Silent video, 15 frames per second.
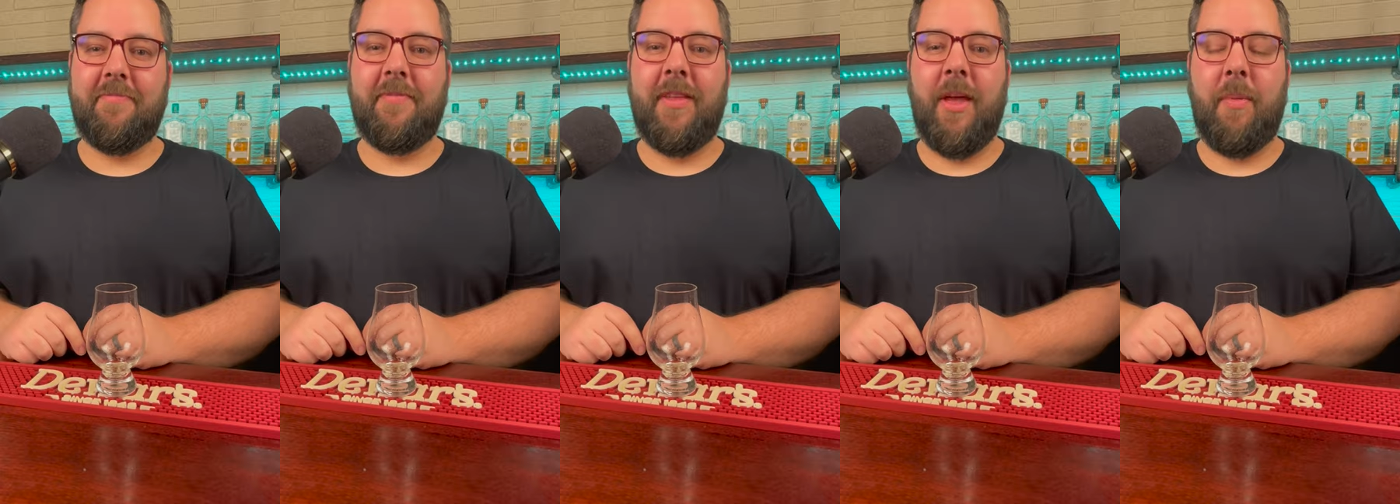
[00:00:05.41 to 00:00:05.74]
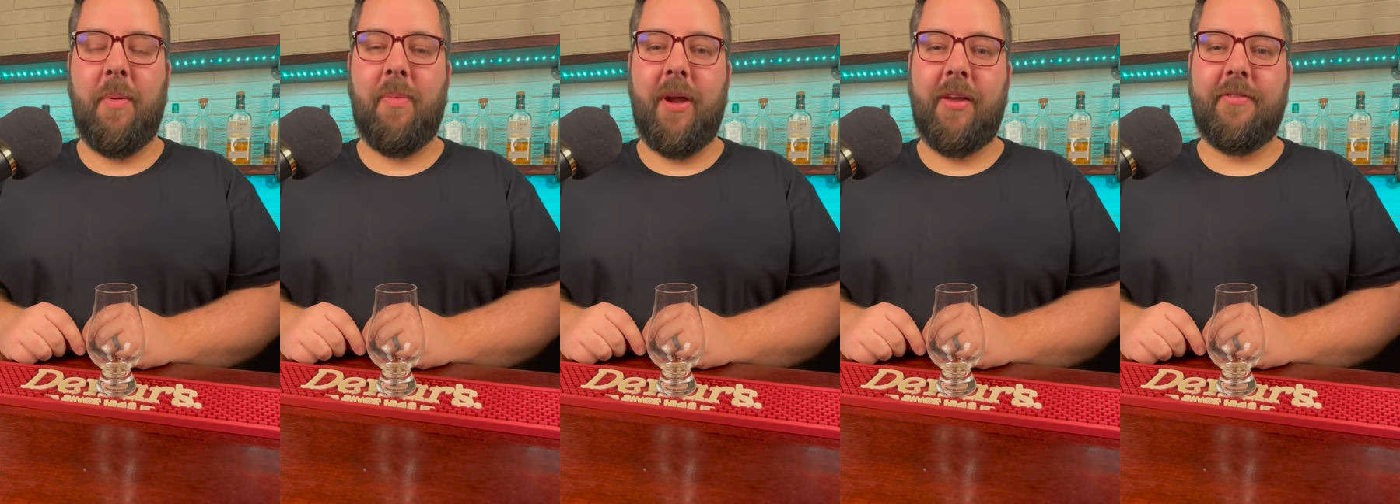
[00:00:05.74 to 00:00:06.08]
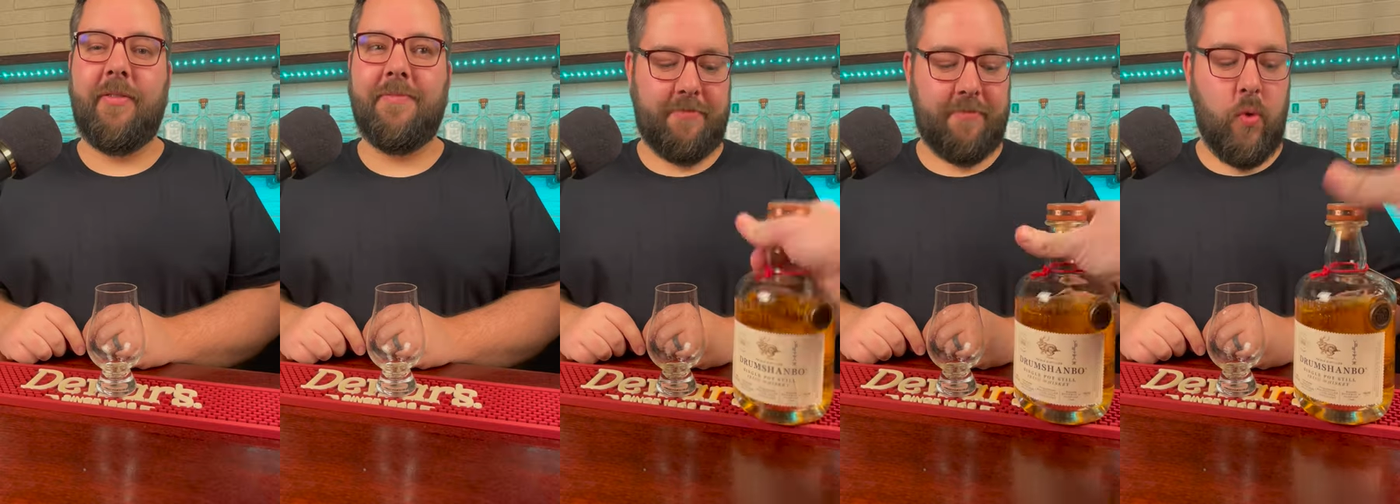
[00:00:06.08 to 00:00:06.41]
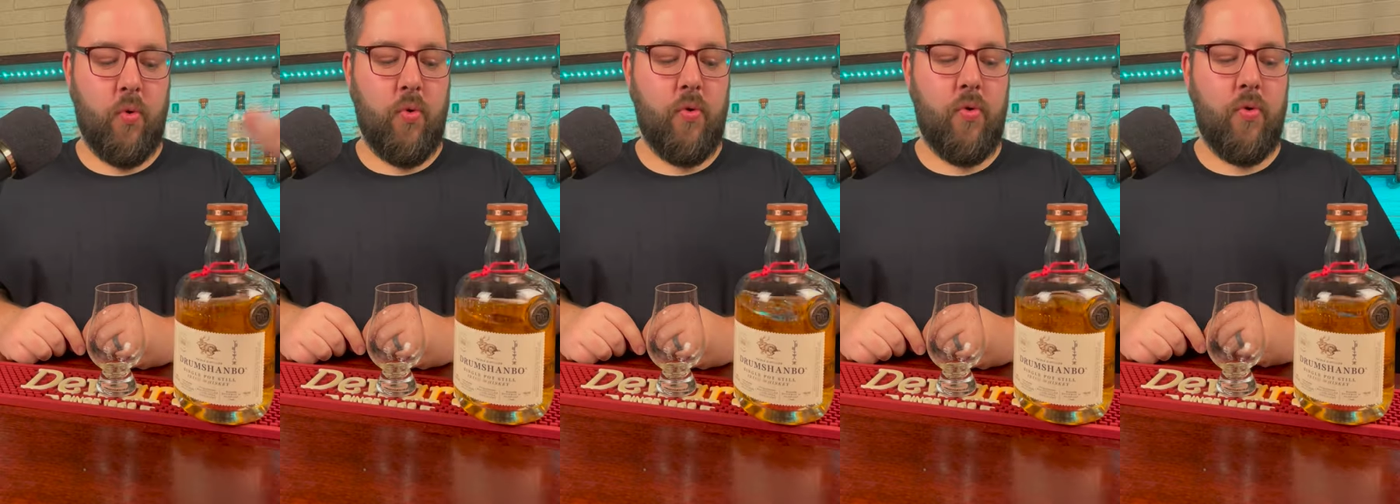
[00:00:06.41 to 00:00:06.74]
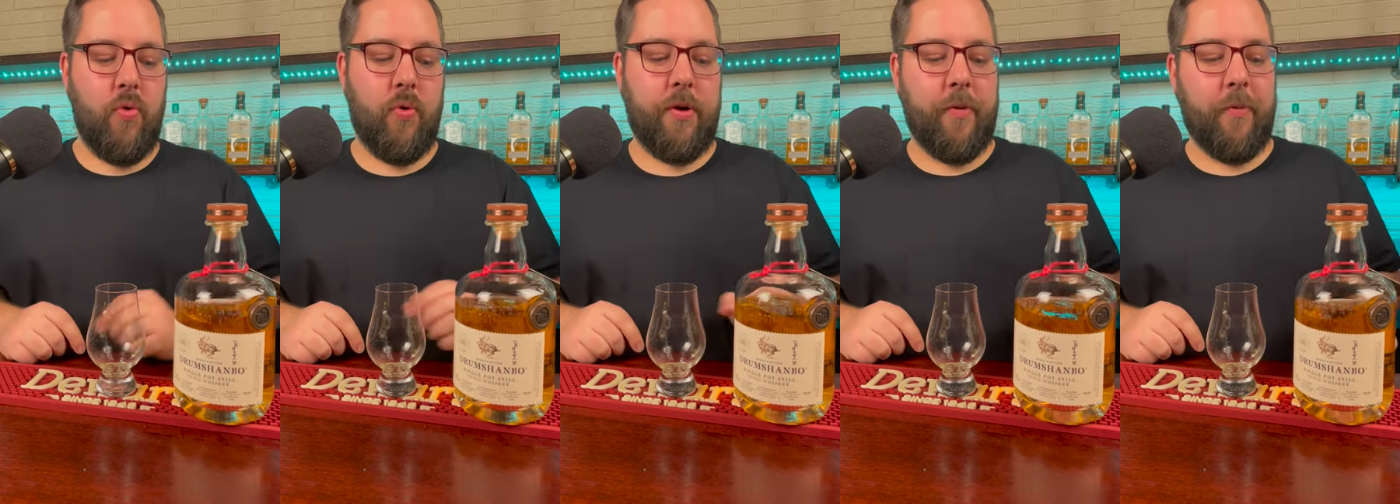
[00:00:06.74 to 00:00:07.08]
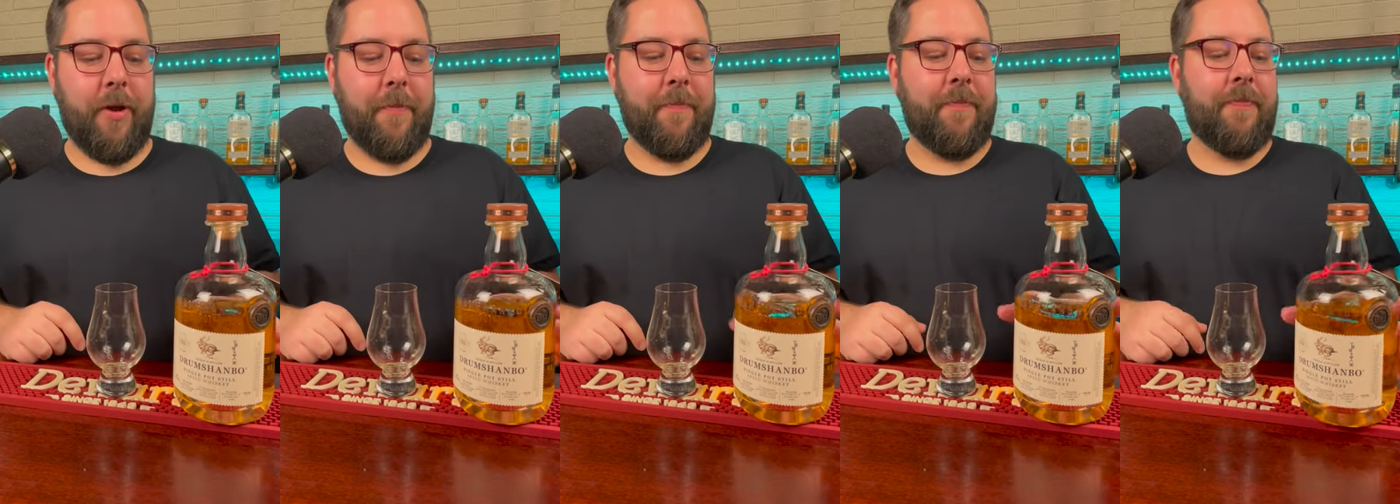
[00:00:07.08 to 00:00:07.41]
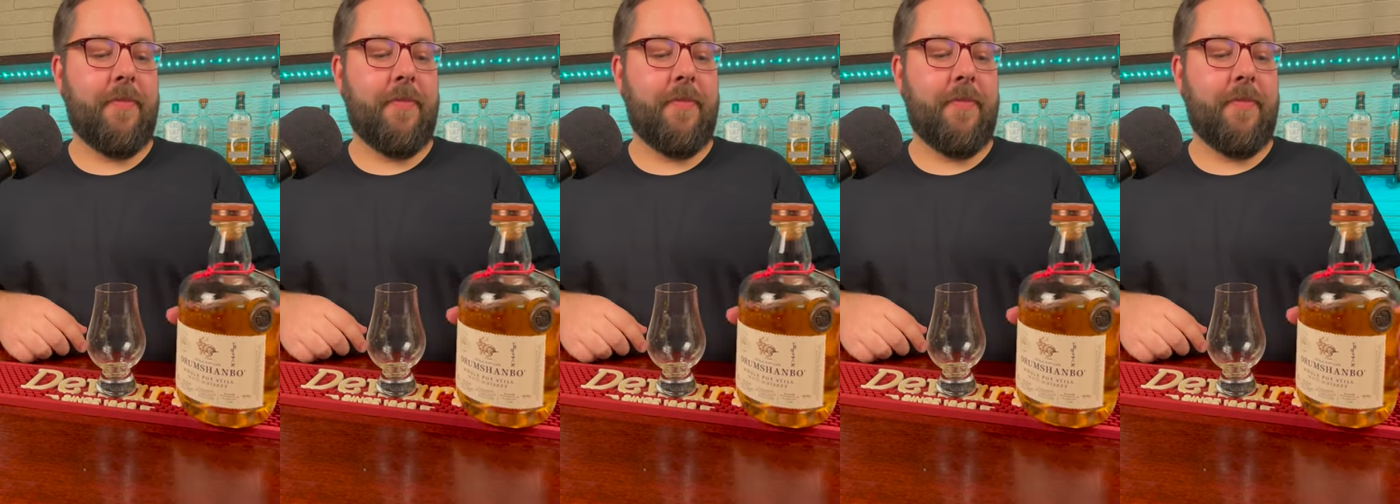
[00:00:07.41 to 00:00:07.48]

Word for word: Hit me, Bryce. Ooh, good one.